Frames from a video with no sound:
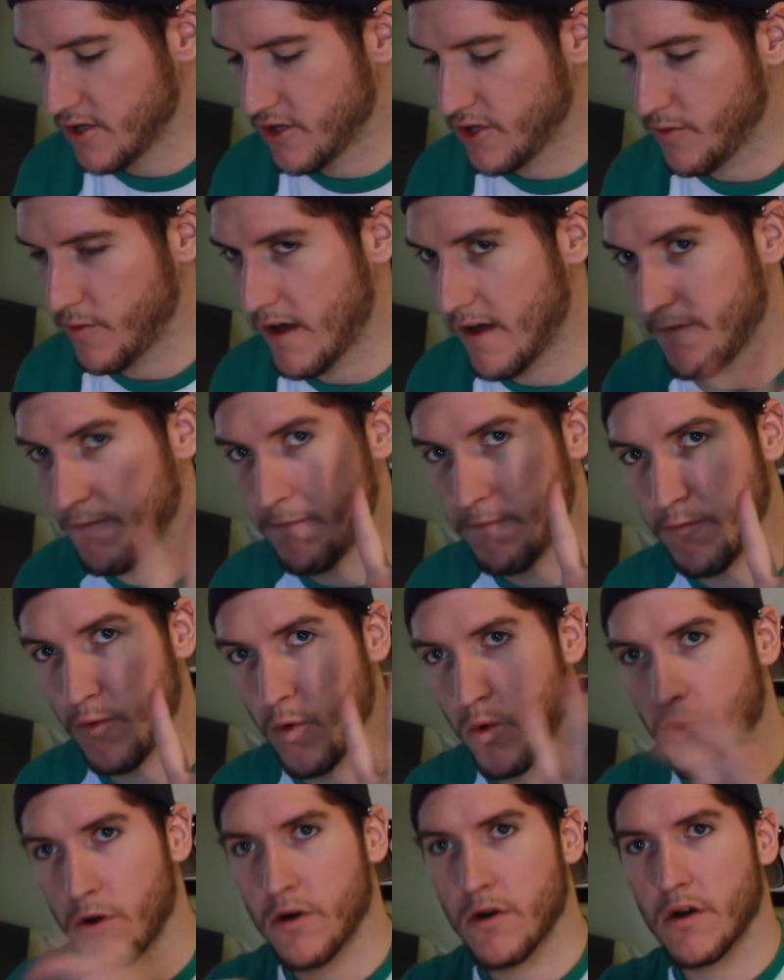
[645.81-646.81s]
You have
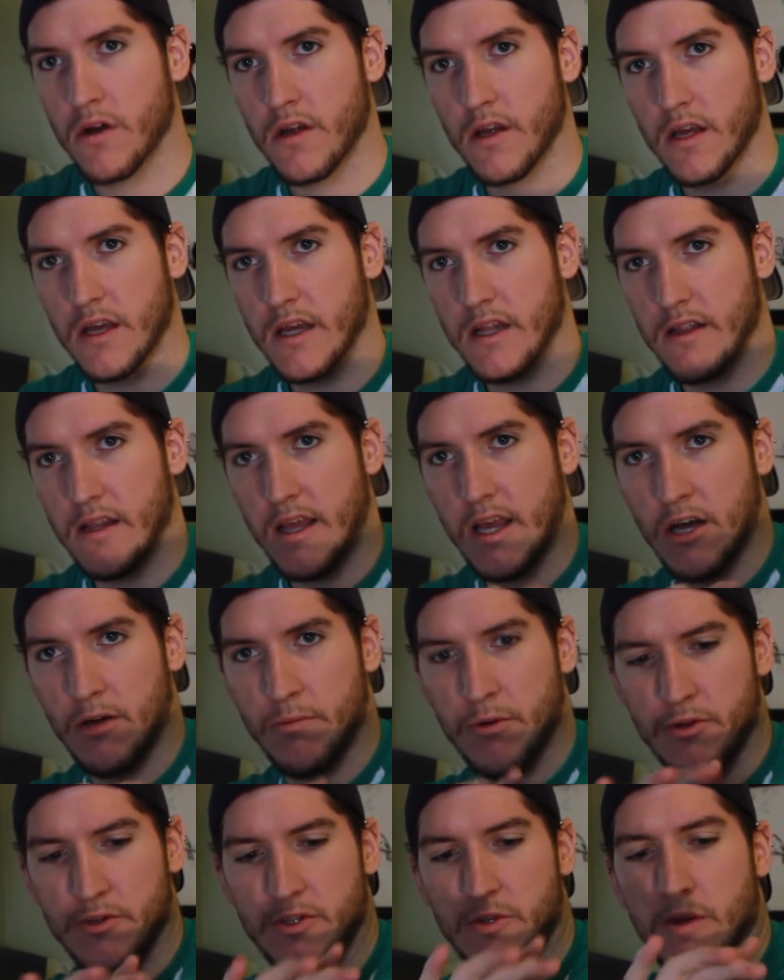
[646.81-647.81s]
4 in the
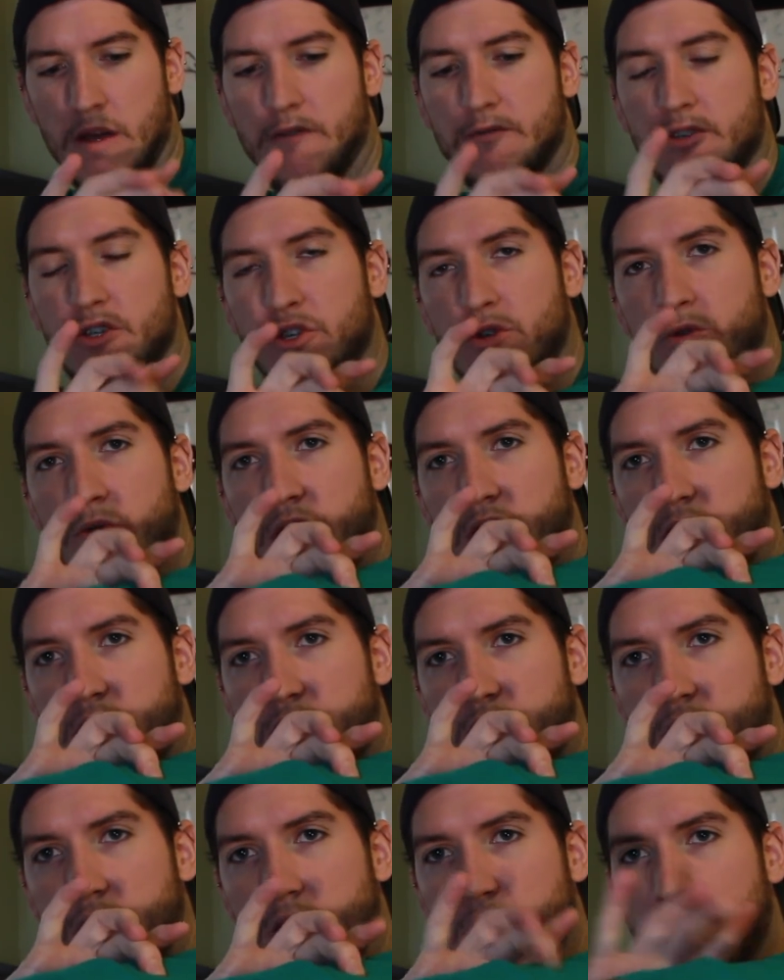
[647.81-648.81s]
elbows. You have 2
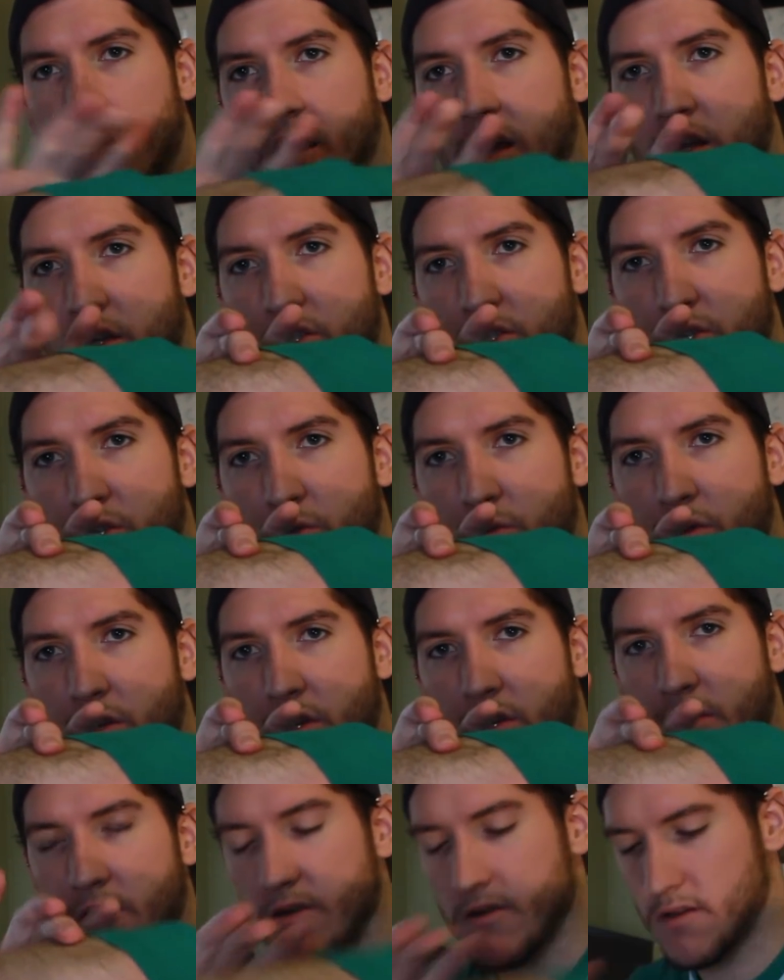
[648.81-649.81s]
here and 2
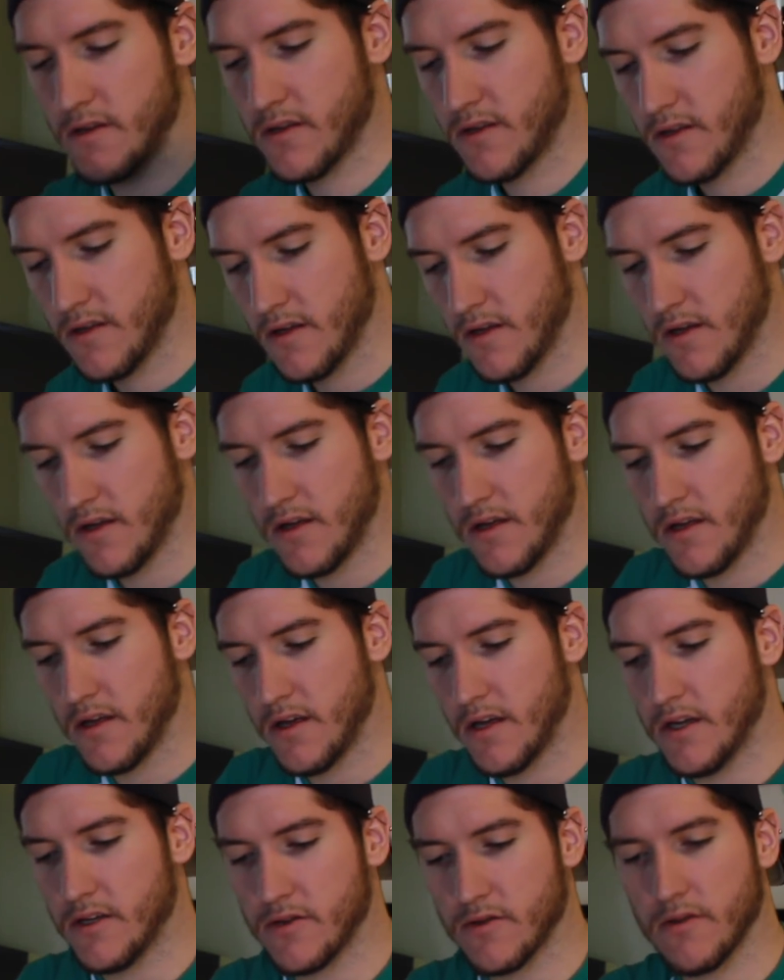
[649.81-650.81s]
here
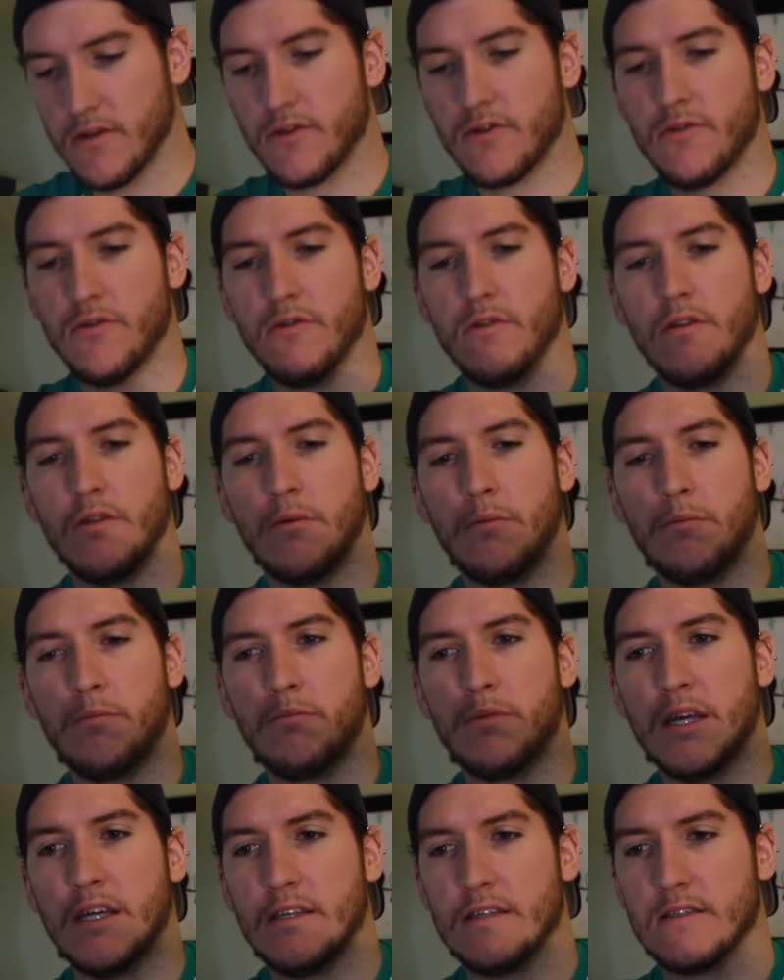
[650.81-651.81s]
in your little
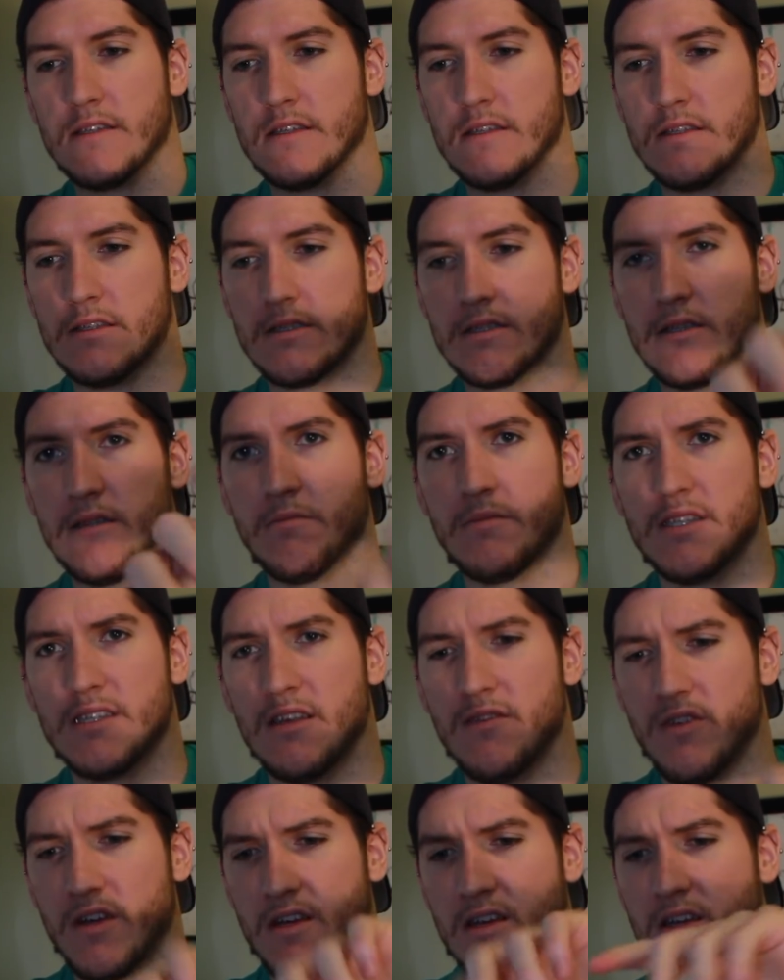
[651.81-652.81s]
pieces. Let me
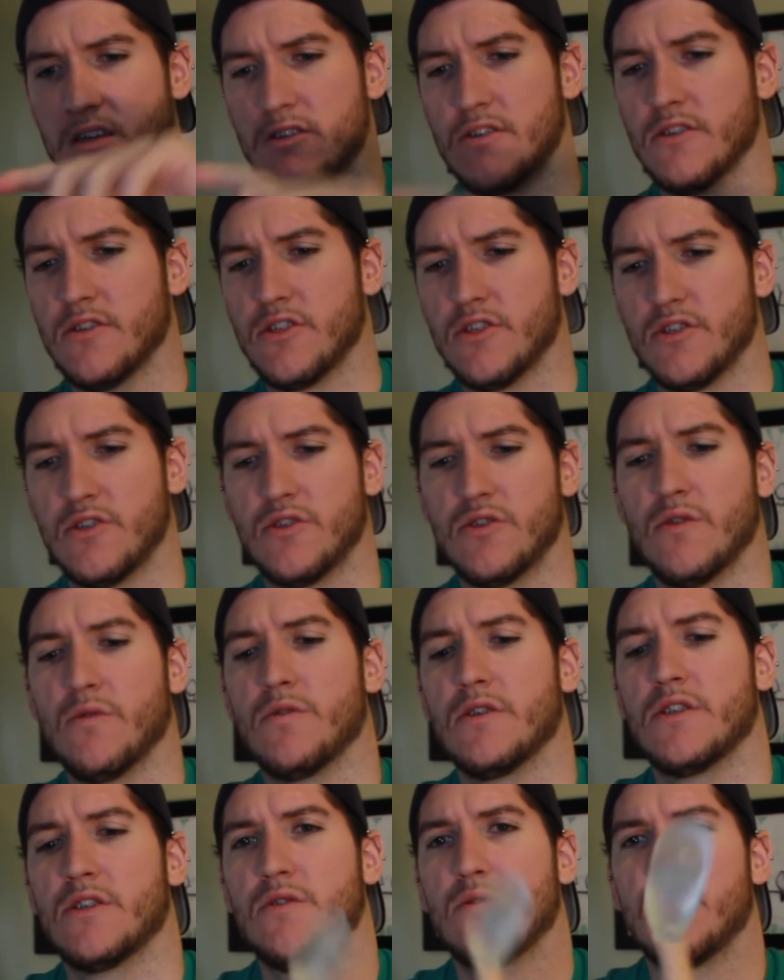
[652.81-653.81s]
see if I can actually just show
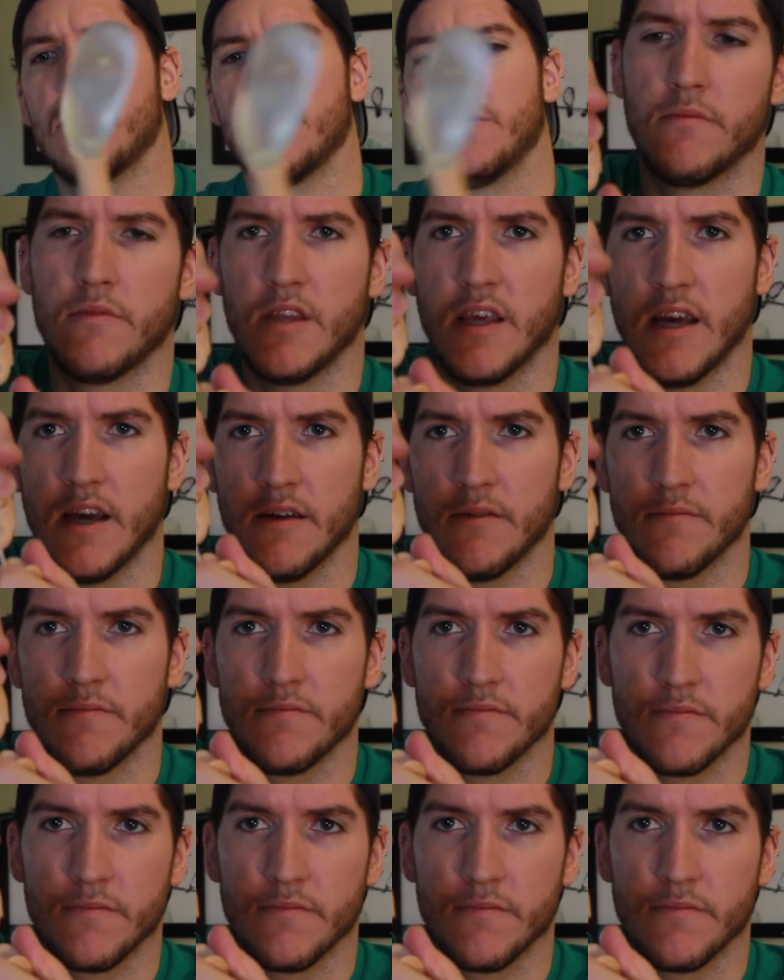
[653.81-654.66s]
it to you. Yeah.